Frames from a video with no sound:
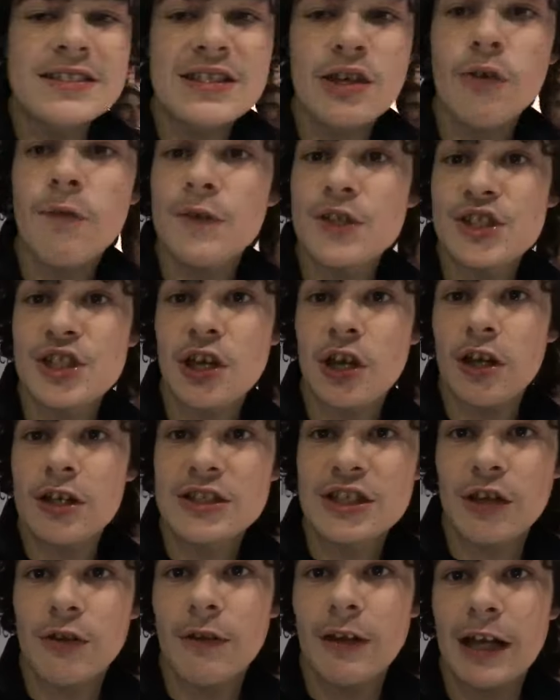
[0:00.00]
Silver Star
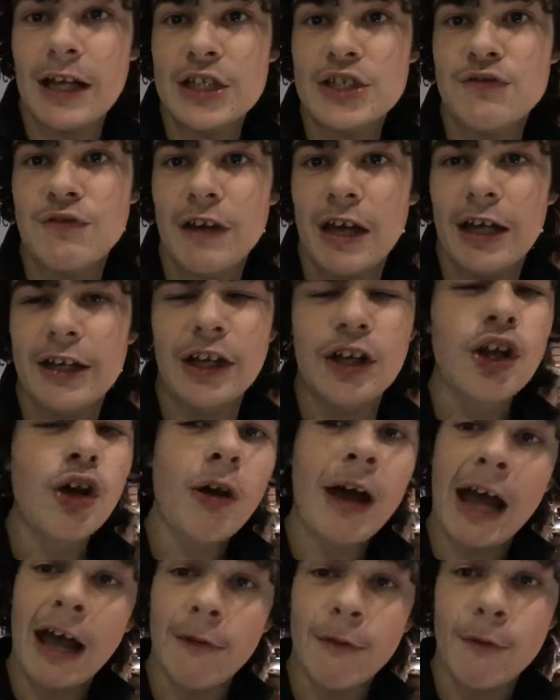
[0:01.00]
is our last ride. I know
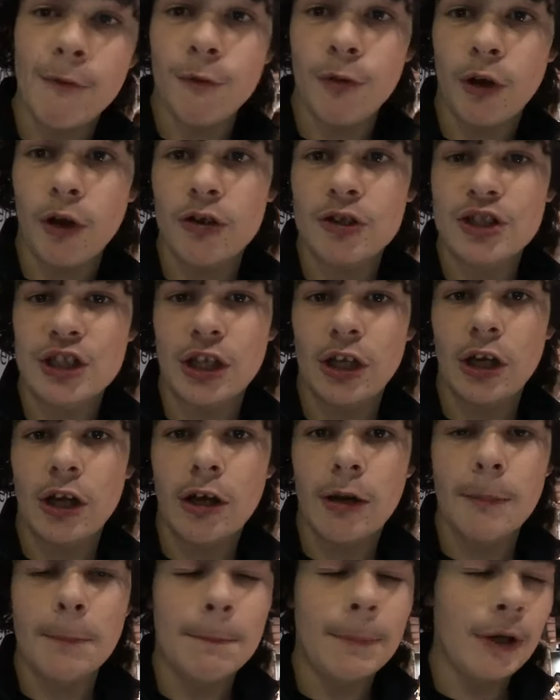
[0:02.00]
I haven't vlogged a
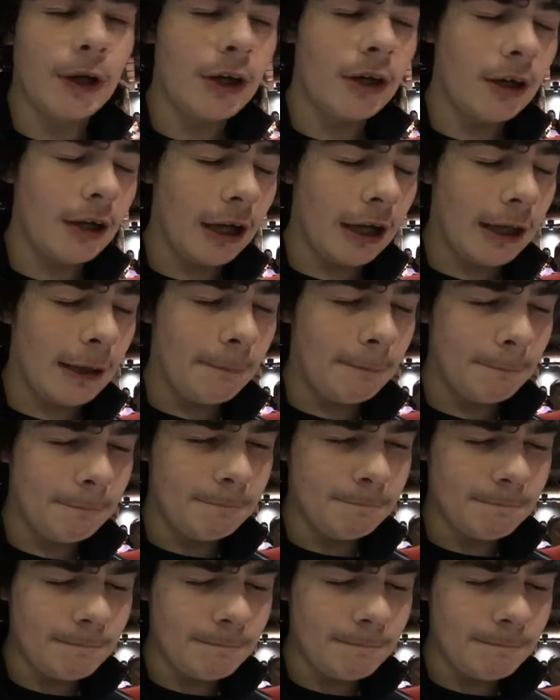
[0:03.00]
lot, but um,